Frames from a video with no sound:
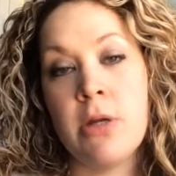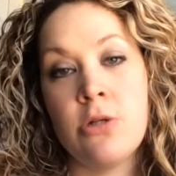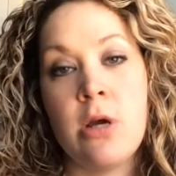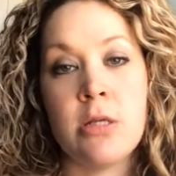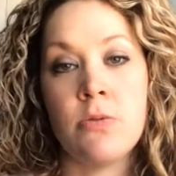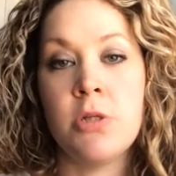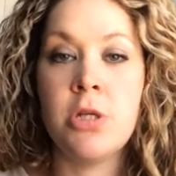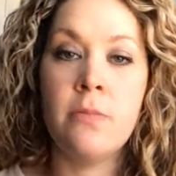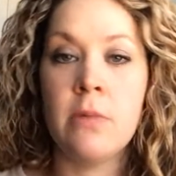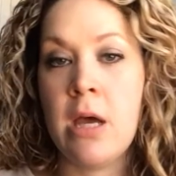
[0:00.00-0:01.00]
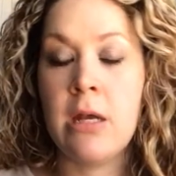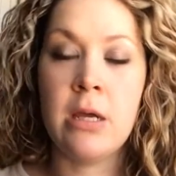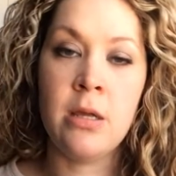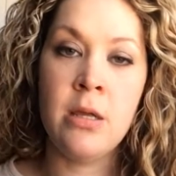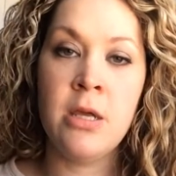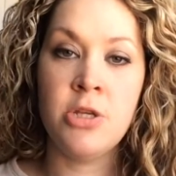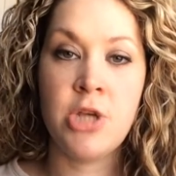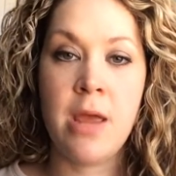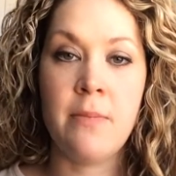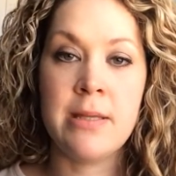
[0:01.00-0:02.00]
going to try to switch it up and kind of
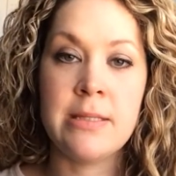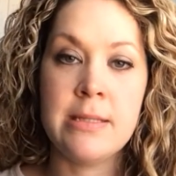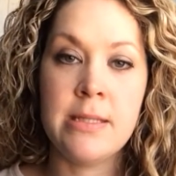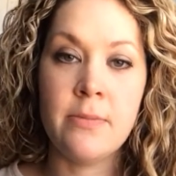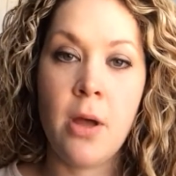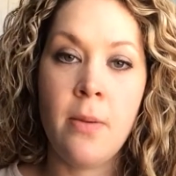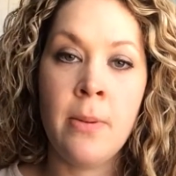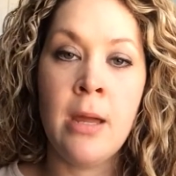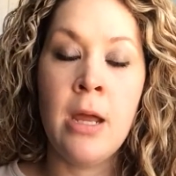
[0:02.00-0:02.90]
shake my system up.